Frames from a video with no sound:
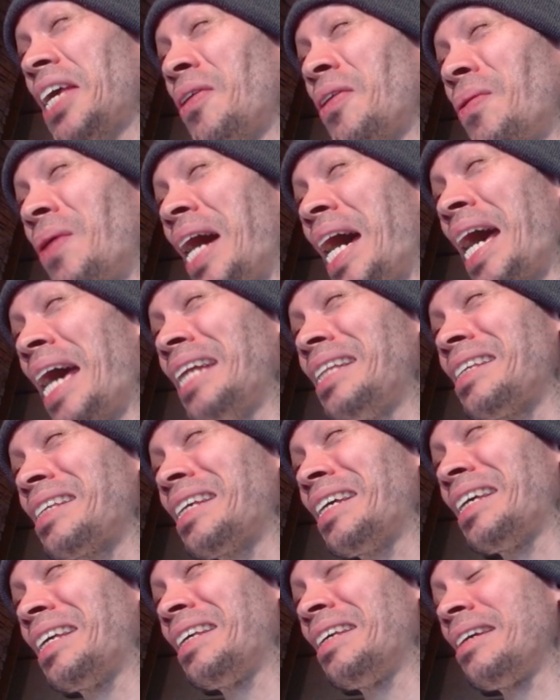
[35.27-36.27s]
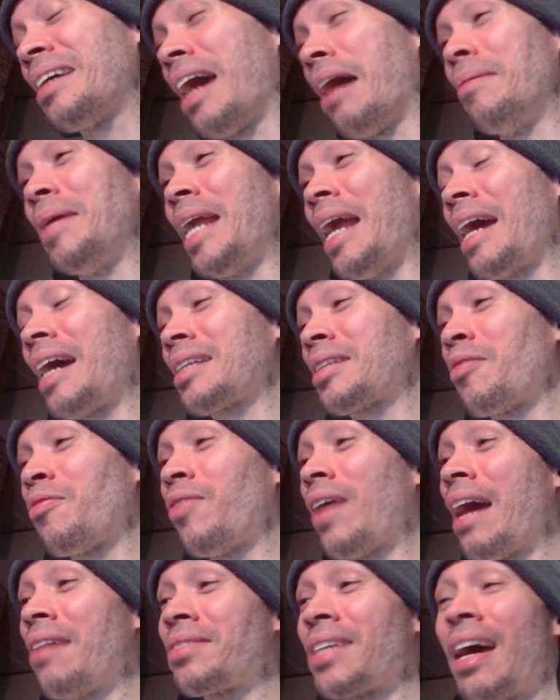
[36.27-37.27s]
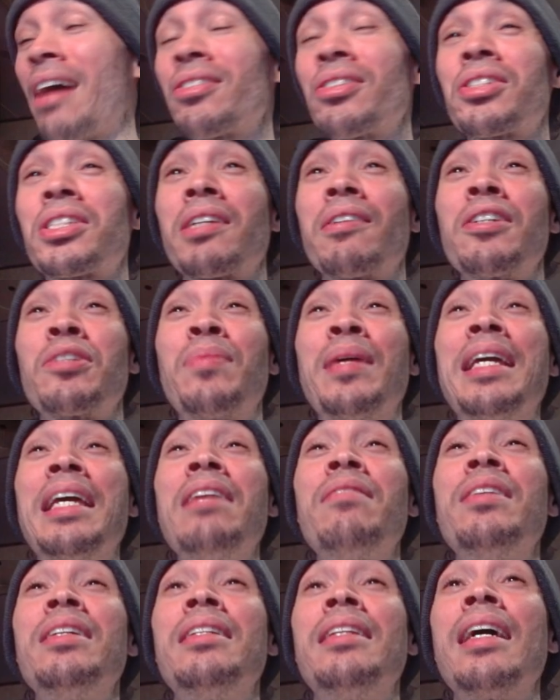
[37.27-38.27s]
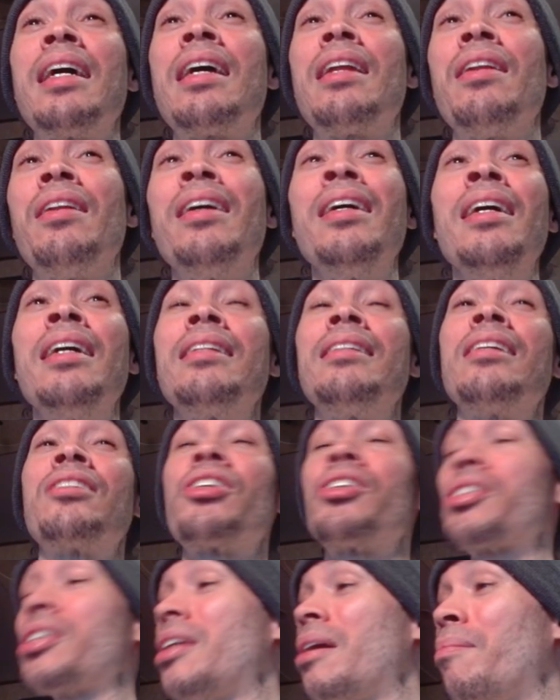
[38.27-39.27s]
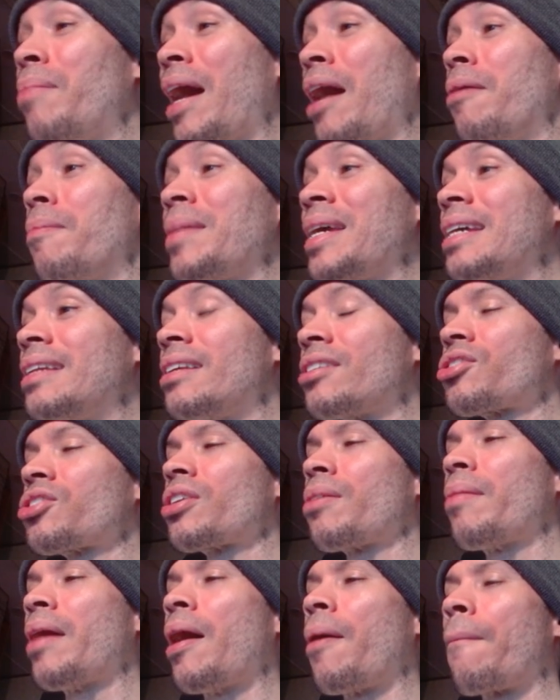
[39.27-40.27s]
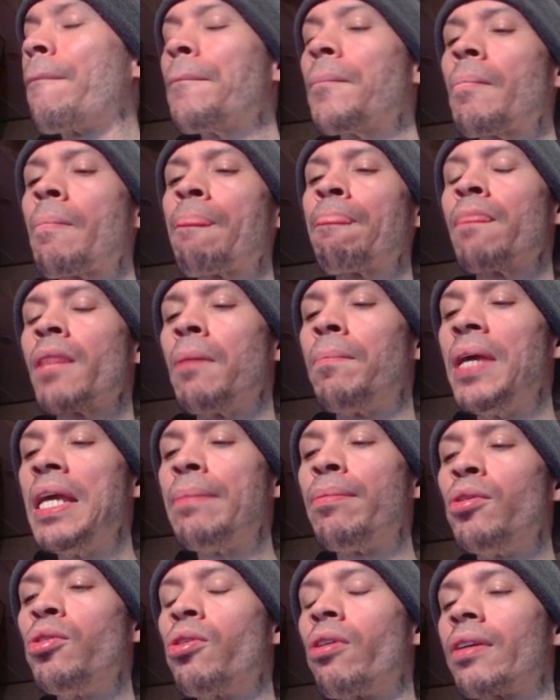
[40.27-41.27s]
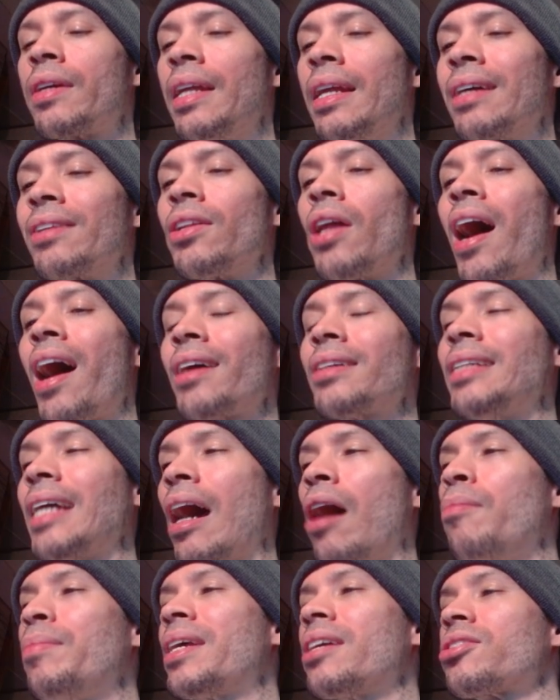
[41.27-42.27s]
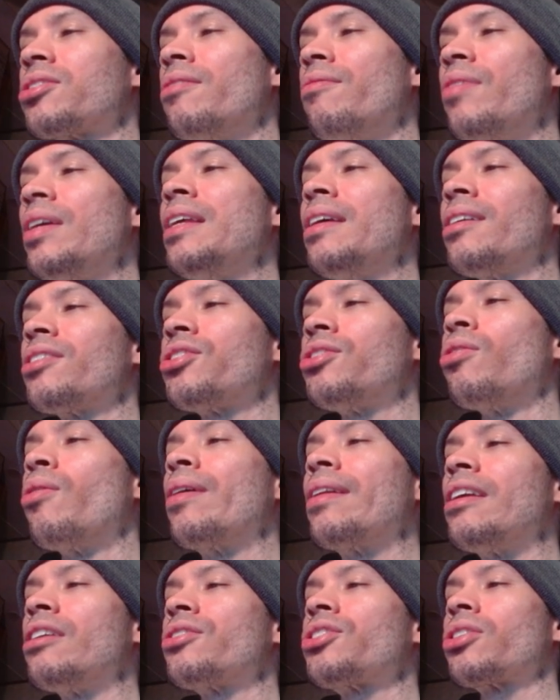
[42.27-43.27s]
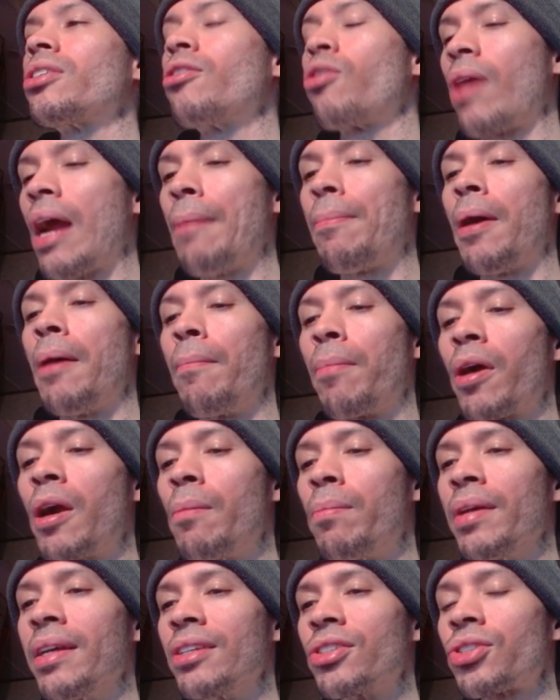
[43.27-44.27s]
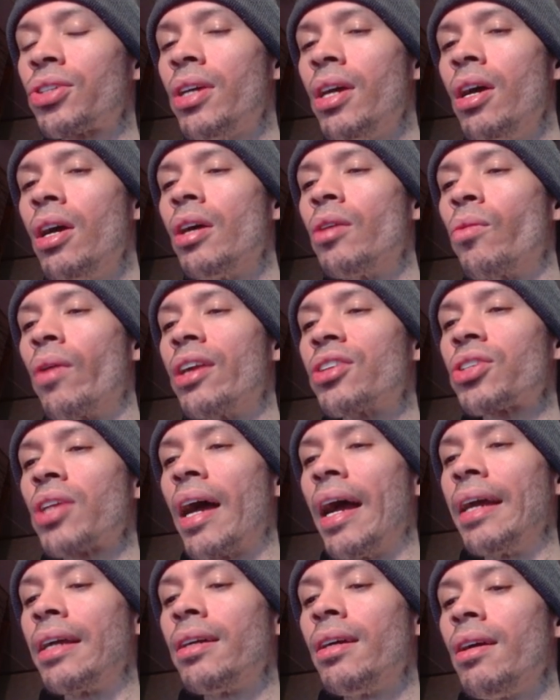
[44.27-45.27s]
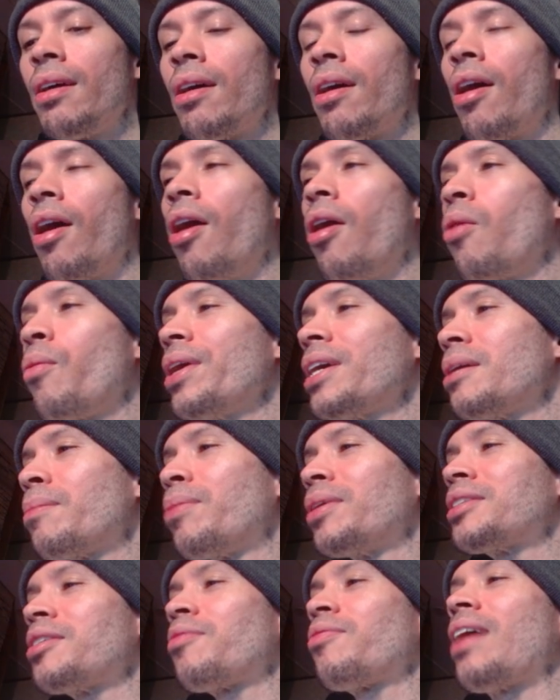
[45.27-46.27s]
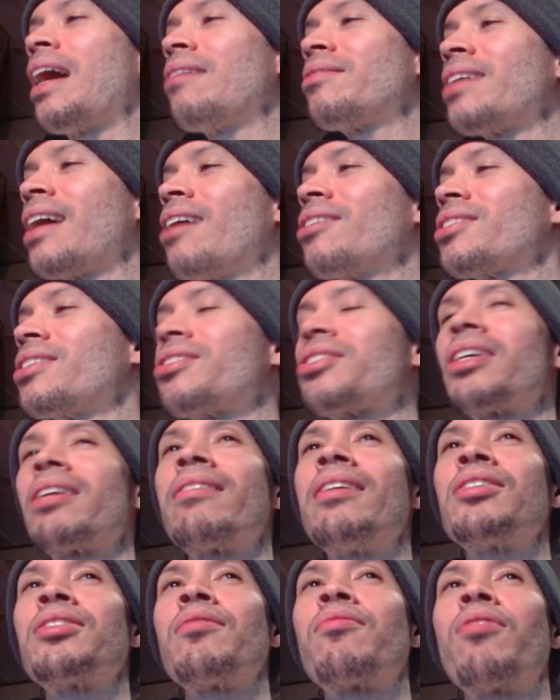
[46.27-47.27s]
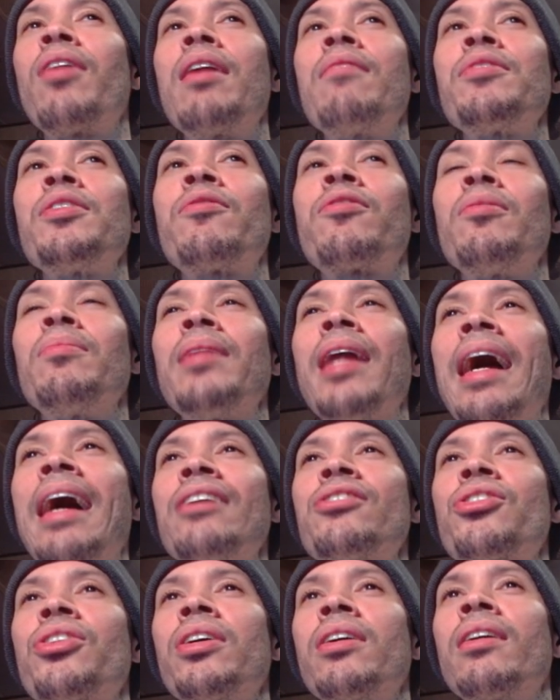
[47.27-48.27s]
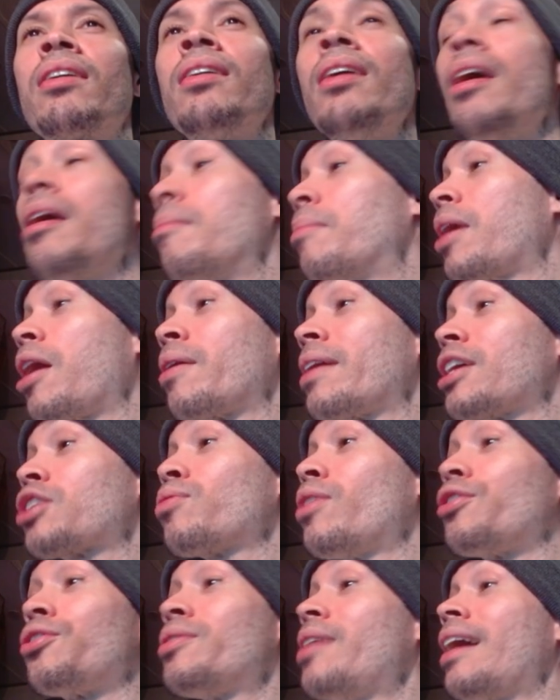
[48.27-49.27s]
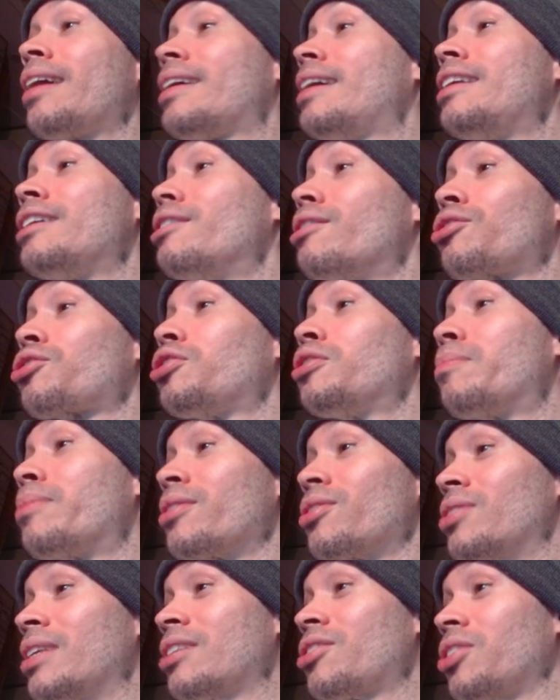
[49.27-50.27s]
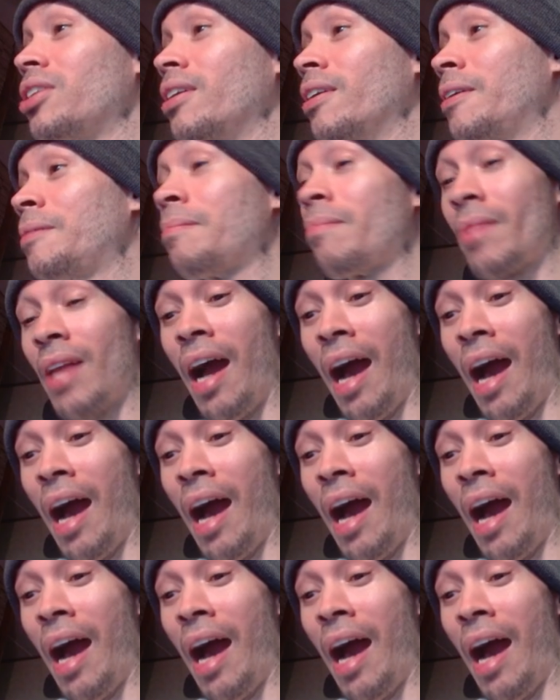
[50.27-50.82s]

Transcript: What? I mean, I got the 5000 series, but even then, this isn't about me. This is about people who are getting locked out because NVIDIA is doing this crap on purpose, where it's like, oh, we could put the 5000 series in front of you from last year, but oh, guess what? You're not getting your supers this year.